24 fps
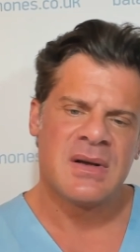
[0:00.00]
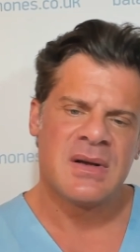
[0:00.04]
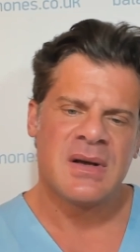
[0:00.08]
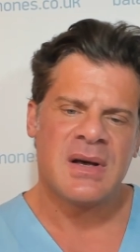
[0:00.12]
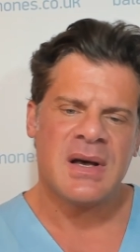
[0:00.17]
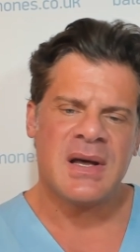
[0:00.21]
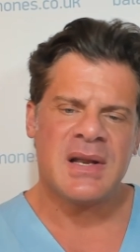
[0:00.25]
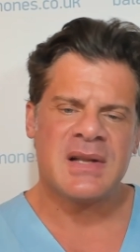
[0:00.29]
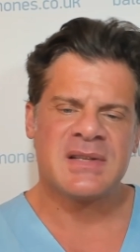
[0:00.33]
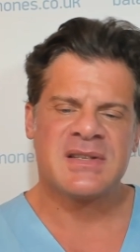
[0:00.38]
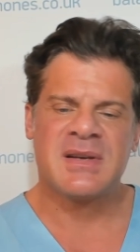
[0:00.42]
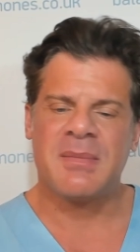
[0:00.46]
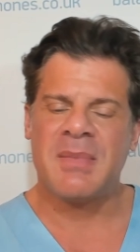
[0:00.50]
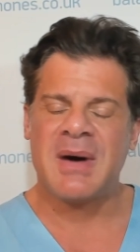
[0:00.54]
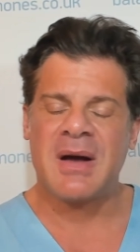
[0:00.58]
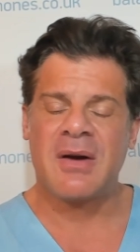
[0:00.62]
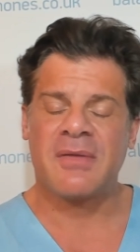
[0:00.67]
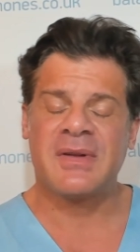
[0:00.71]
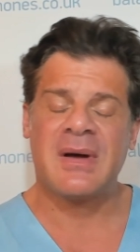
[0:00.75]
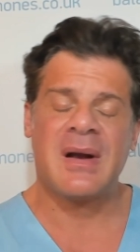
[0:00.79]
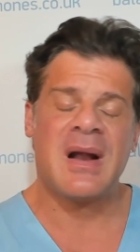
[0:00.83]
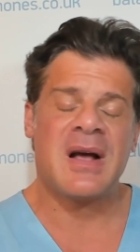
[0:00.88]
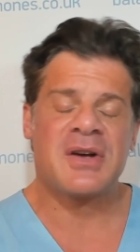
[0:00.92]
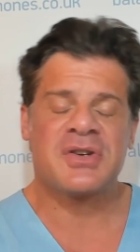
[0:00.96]
And it's a matter of
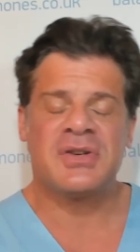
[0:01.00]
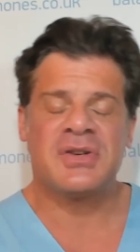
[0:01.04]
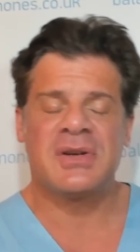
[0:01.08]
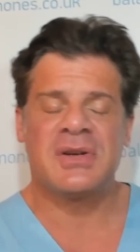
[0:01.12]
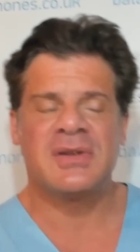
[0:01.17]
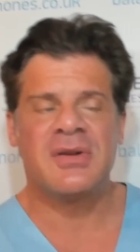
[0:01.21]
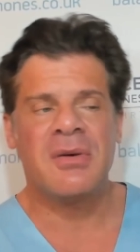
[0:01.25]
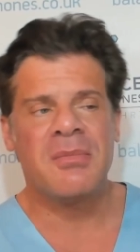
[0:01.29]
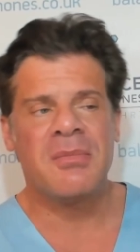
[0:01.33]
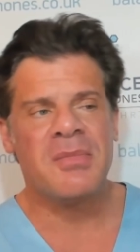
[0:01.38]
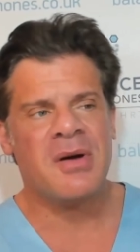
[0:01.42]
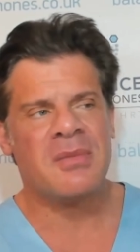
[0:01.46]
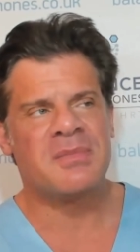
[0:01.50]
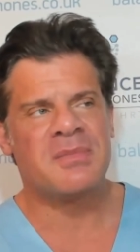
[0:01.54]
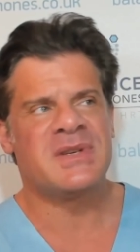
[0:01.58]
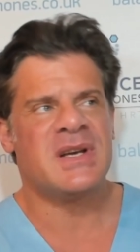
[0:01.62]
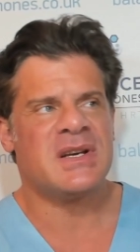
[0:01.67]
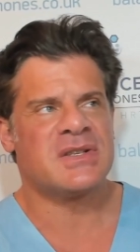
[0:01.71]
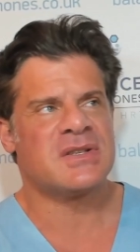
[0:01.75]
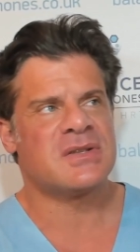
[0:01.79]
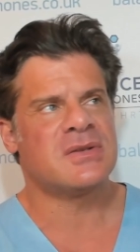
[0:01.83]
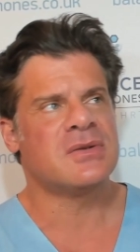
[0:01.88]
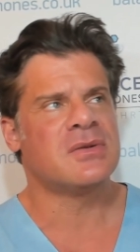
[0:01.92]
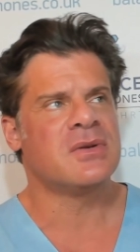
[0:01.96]
time. Actually, don't be
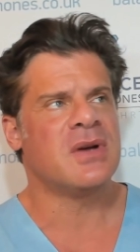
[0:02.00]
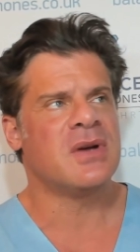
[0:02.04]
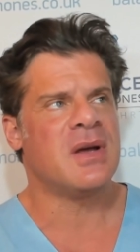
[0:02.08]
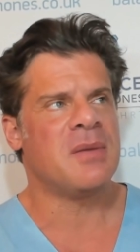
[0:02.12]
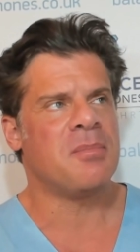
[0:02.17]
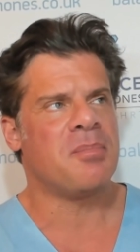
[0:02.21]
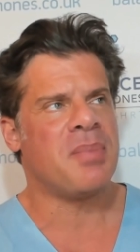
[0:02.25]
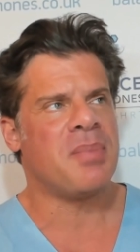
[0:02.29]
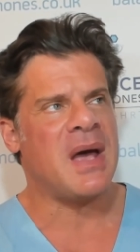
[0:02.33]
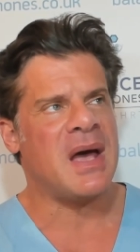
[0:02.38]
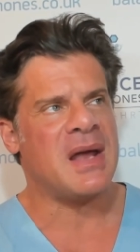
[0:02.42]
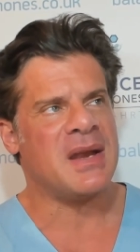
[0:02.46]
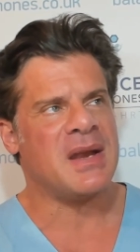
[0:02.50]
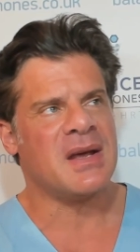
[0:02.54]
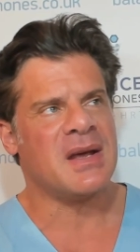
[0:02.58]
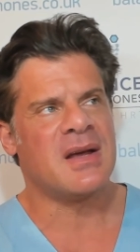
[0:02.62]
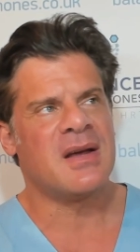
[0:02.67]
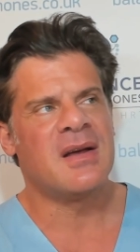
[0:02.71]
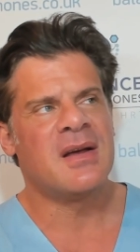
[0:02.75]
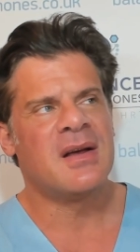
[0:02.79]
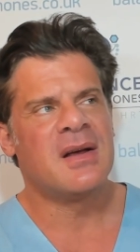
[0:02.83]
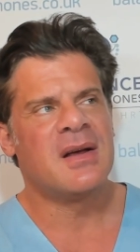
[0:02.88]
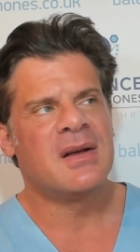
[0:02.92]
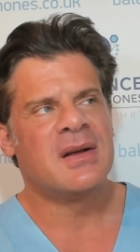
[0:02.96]
obsessed to and panic
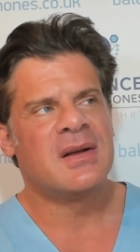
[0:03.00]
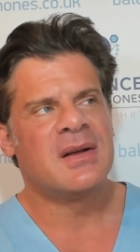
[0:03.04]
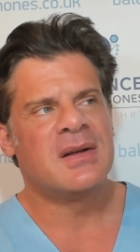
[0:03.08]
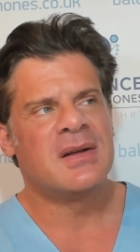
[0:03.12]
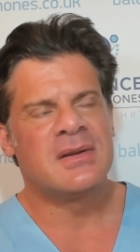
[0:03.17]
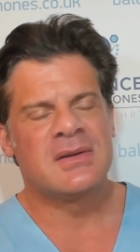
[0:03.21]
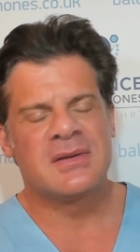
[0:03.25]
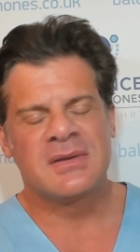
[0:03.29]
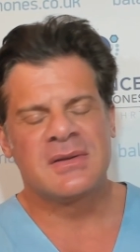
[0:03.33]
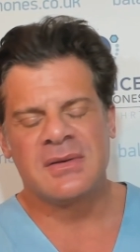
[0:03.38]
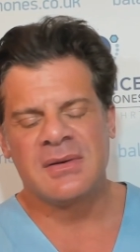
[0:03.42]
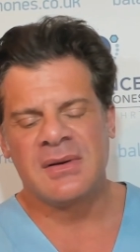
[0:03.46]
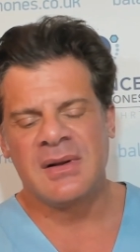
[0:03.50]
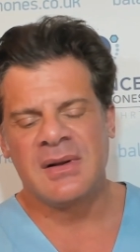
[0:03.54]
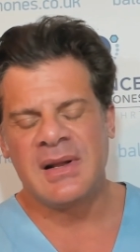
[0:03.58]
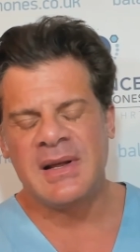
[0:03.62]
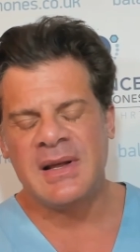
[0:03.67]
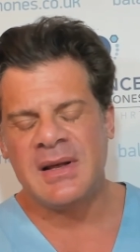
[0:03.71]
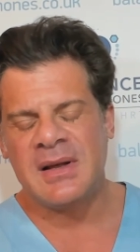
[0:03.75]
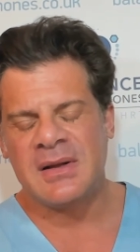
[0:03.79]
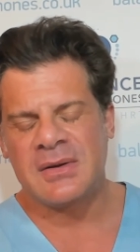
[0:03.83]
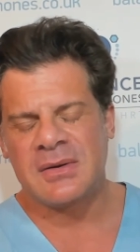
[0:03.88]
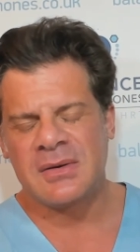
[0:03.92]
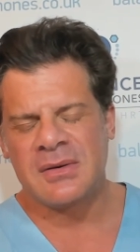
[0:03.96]
to
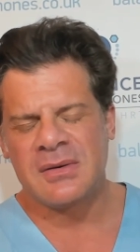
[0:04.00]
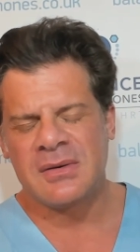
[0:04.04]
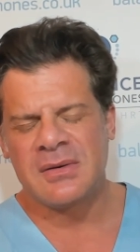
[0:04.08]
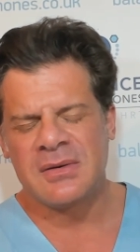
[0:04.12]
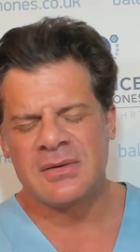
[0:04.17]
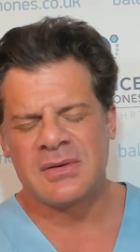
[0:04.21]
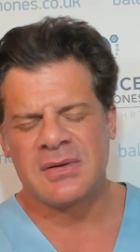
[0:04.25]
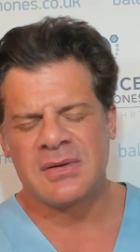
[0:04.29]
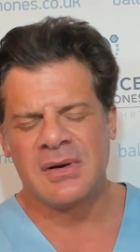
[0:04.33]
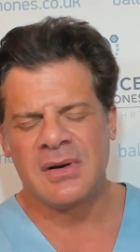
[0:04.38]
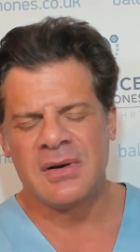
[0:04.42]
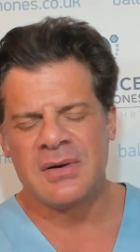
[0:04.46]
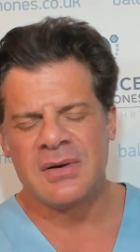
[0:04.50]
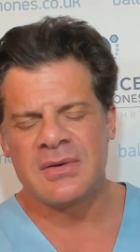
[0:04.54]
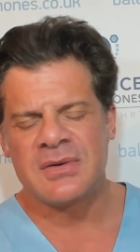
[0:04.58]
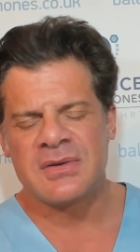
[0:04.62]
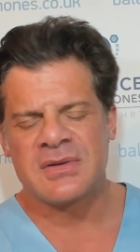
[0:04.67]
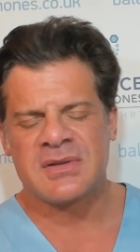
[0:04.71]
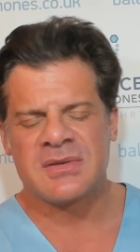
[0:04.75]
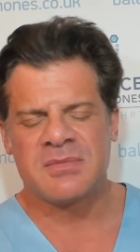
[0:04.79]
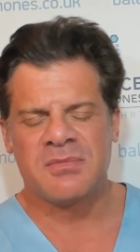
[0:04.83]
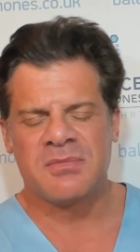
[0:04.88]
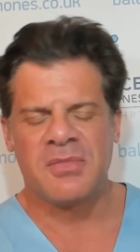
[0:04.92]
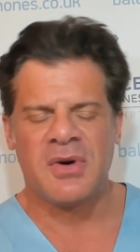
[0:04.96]
to to
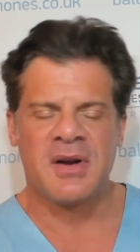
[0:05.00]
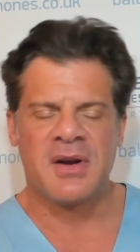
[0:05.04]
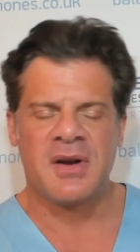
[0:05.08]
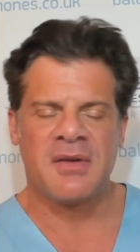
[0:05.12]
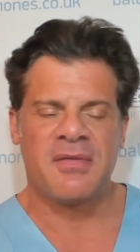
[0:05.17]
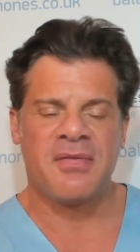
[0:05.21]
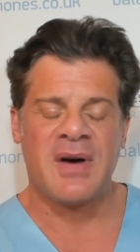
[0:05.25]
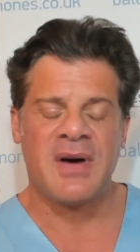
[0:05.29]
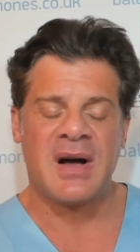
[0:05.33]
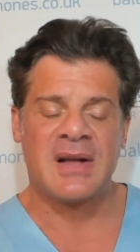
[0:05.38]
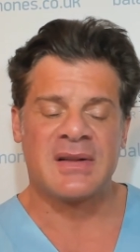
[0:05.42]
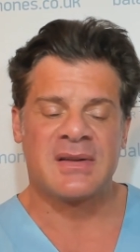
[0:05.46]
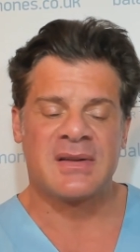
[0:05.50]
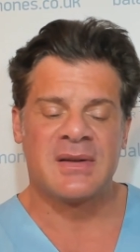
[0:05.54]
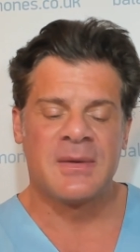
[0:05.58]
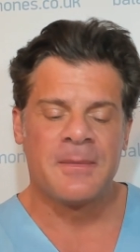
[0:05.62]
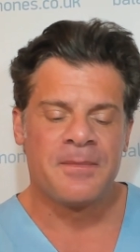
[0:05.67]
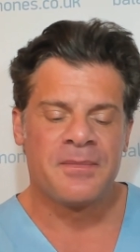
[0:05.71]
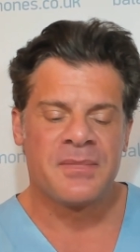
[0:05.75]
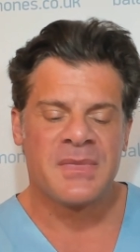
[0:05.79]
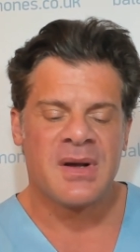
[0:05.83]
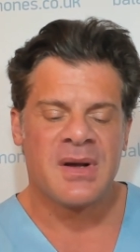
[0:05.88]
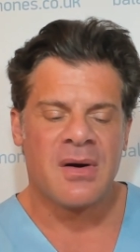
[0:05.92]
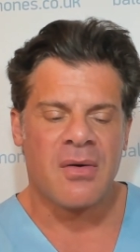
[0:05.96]
lose body fat
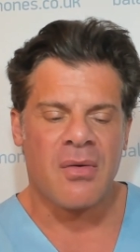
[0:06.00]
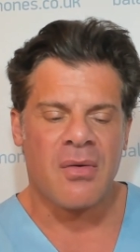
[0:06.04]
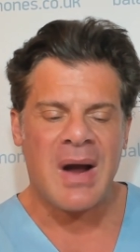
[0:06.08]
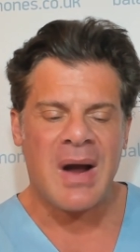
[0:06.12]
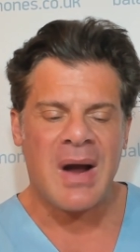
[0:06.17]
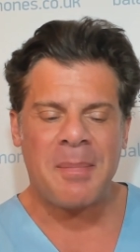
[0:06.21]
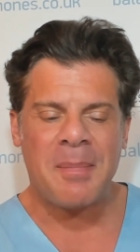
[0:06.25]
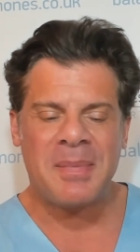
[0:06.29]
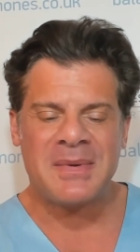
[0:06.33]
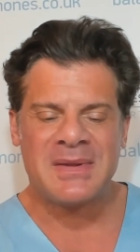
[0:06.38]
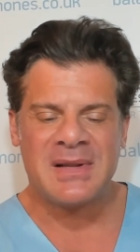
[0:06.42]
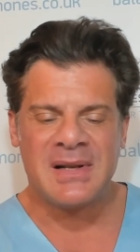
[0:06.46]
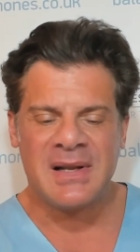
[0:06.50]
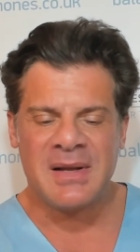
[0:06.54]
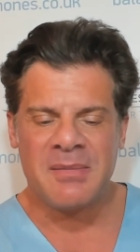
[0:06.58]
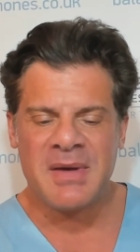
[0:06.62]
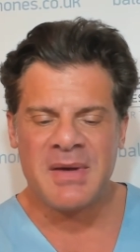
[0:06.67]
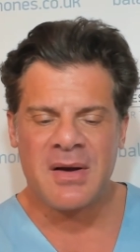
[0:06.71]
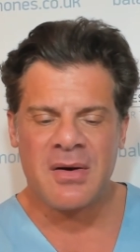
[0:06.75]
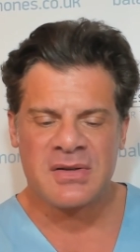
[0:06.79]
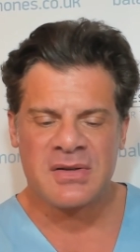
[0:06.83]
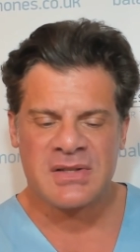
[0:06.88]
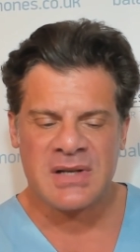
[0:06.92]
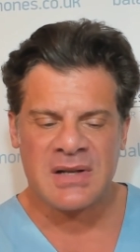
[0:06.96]
rapidly
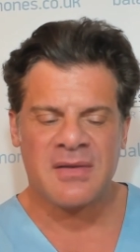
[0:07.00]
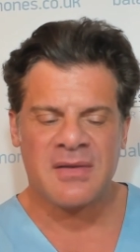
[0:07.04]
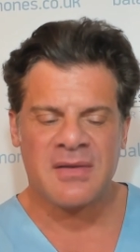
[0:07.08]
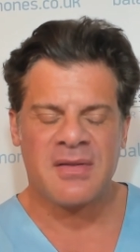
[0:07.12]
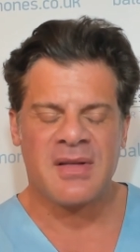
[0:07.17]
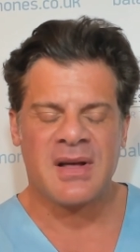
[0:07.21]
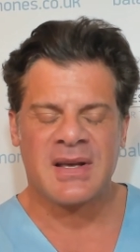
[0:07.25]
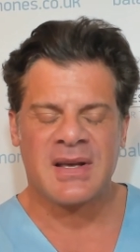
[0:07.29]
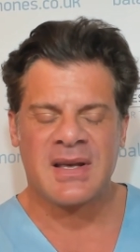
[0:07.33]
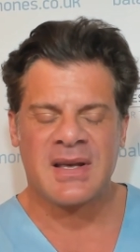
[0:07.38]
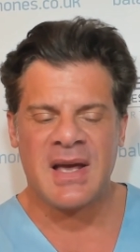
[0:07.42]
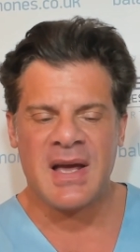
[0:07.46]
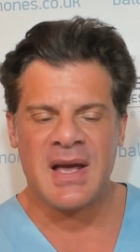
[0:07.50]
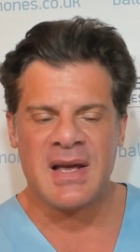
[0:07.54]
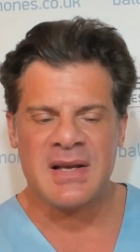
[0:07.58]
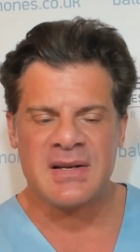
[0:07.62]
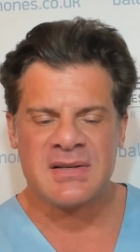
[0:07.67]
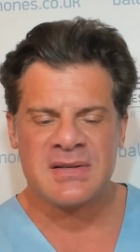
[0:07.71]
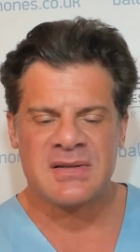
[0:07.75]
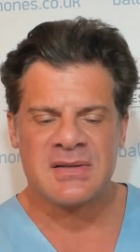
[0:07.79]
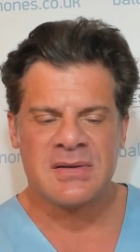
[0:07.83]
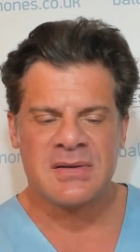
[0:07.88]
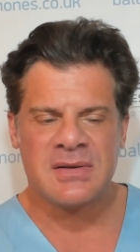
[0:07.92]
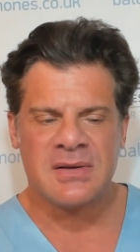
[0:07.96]
because under that
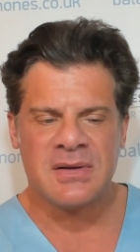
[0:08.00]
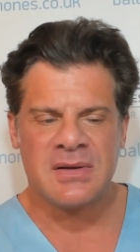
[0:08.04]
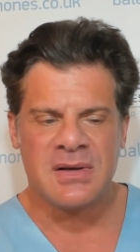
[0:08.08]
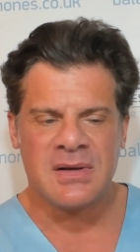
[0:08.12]
case,